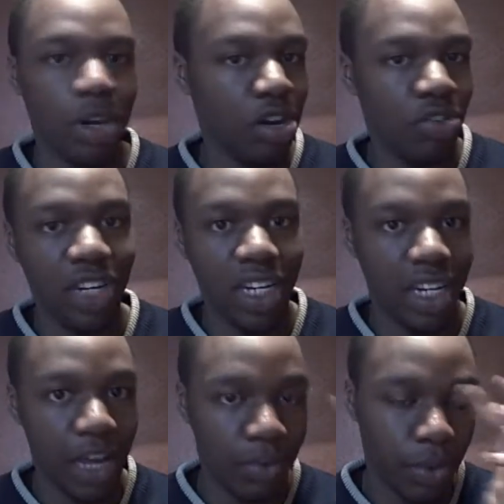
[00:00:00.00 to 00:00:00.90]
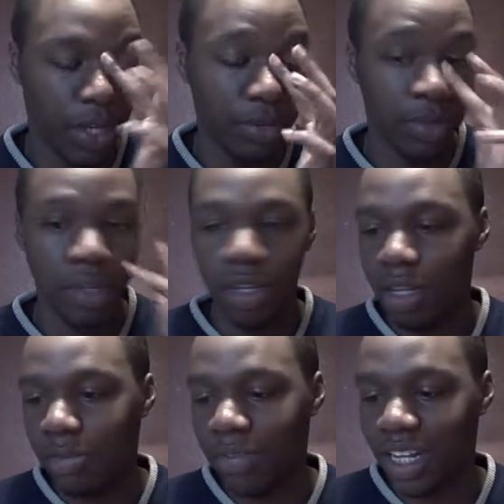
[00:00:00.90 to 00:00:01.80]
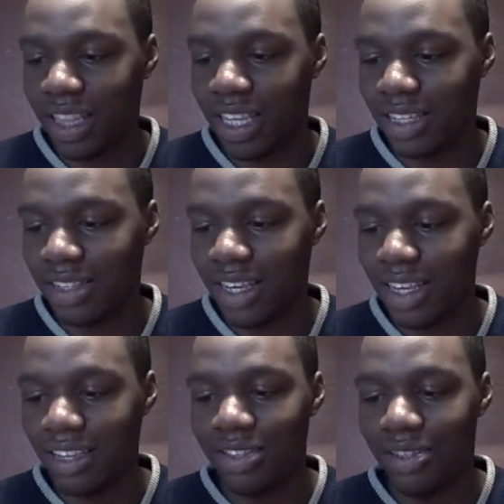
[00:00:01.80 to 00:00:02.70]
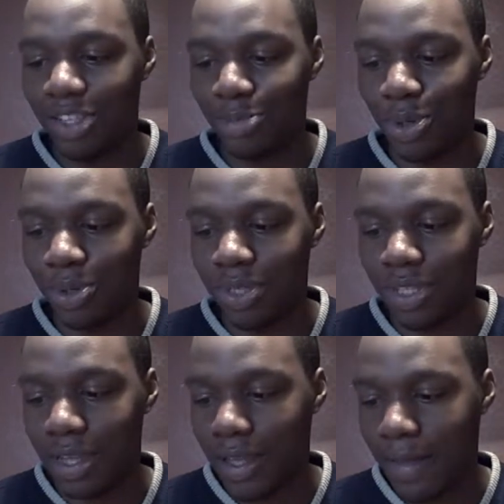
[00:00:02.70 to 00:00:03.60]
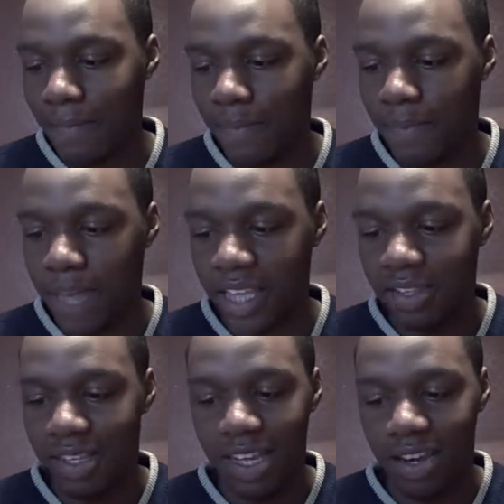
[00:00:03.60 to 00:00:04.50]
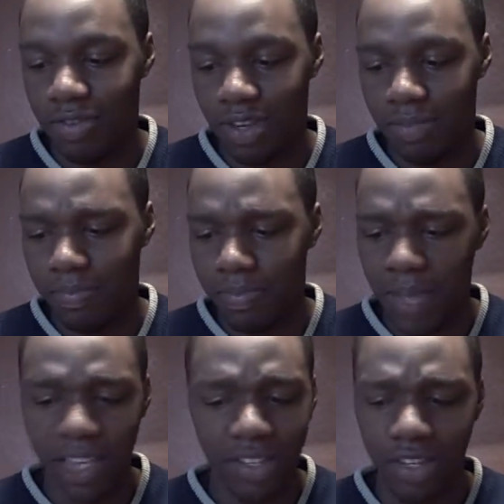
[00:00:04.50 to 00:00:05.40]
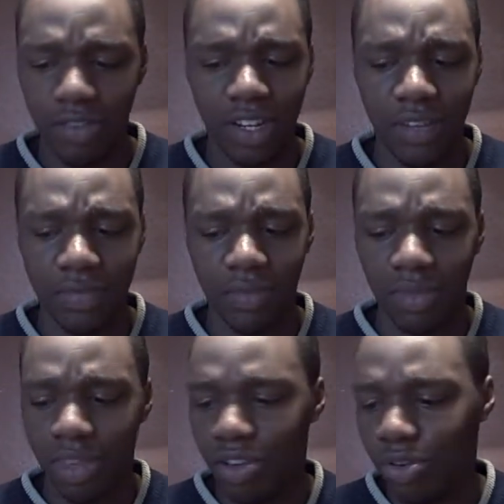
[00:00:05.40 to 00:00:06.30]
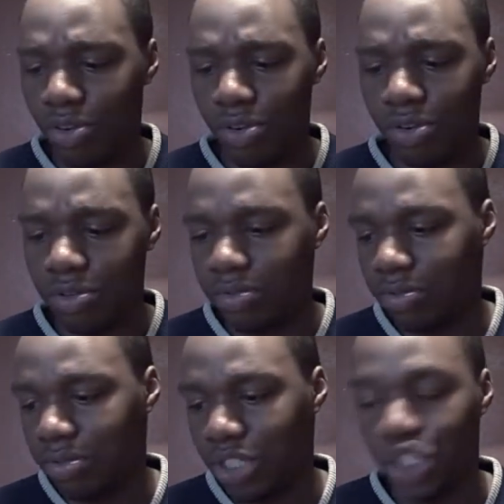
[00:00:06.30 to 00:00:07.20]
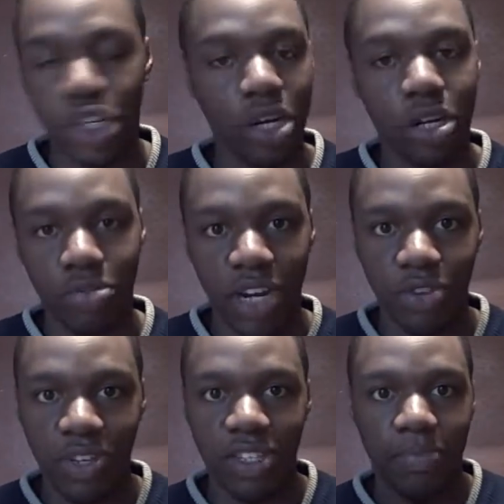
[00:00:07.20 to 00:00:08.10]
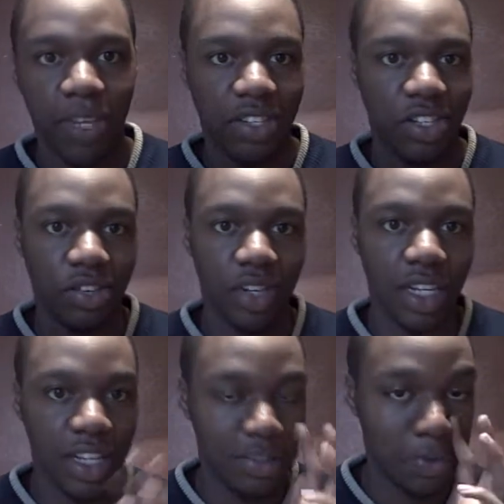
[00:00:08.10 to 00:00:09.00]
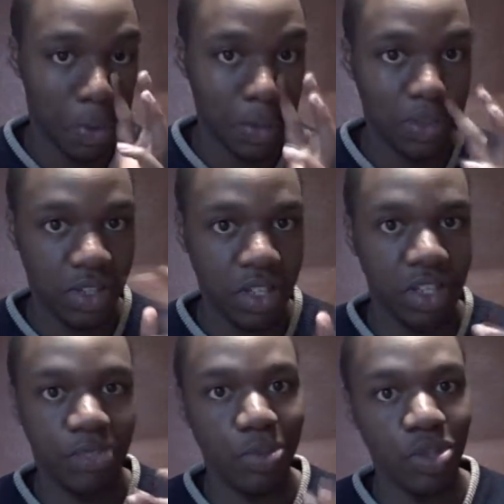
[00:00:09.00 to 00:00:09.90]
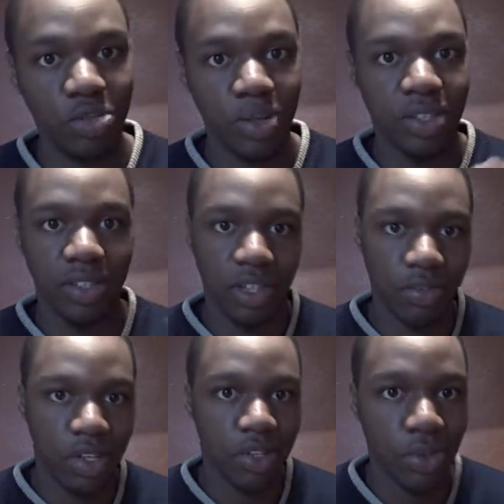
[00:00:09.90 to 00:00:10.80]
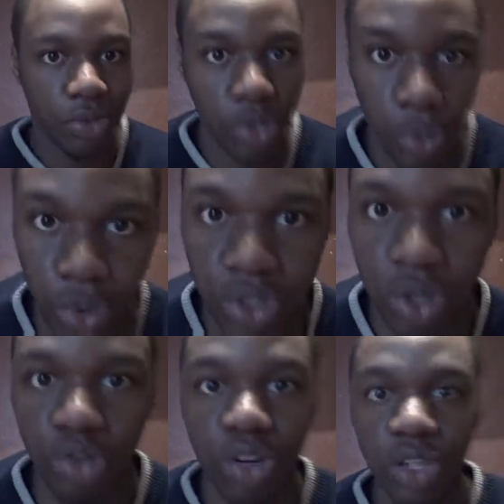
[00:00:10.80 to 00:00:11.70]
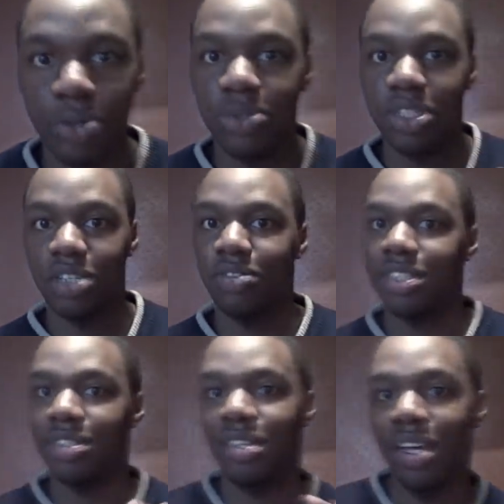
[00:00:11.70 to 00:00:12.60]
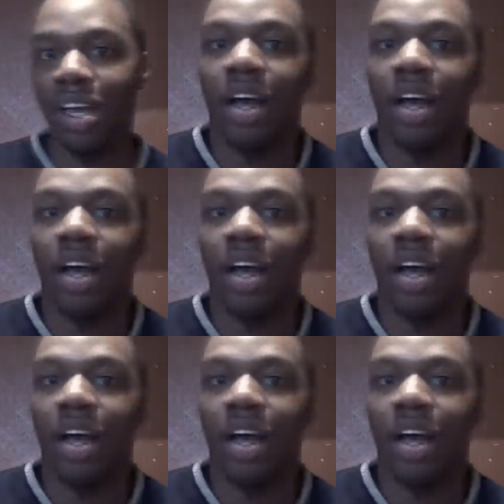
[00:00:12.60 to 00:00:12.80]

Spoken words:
I'm currently reading the other one. But this is the Spook's Bestiary, or John Gregory's Bestiary. It's from the Spook's book series, or the Warstone Chronicles series.